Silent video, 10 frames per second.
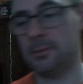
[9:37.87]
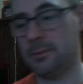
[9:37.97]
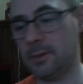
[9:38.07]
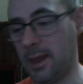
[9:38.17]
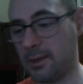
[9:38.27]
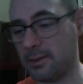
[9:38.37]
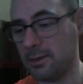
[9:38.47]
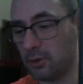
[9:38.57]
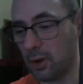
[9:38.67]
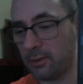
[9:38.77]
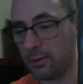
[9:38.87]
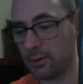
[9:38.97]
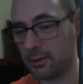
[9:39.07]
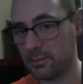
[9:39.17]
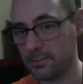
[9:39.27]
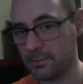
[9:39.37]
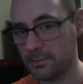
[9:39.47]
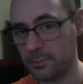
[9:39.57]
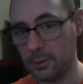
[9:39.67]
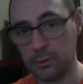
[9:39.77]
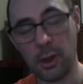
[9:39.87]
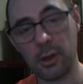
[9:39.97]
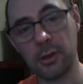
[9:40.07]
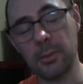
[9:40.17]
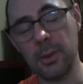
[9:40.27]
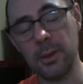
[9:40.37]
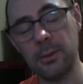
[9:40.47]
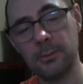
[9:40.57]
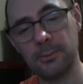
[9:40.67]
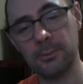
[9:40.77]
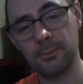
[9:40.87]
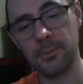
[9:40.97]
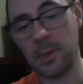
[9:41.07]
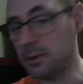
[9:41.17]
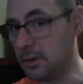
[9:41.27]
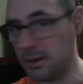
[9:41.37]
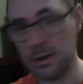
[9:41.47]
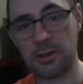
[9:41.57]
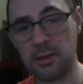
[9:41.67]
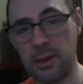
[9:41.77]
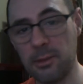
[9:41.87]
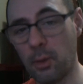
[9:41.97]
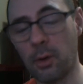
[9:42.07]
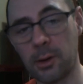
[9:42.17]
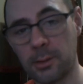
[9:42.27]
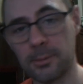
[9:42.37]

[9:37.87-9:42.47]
Taxi Driver. You talking to me? Need I say more?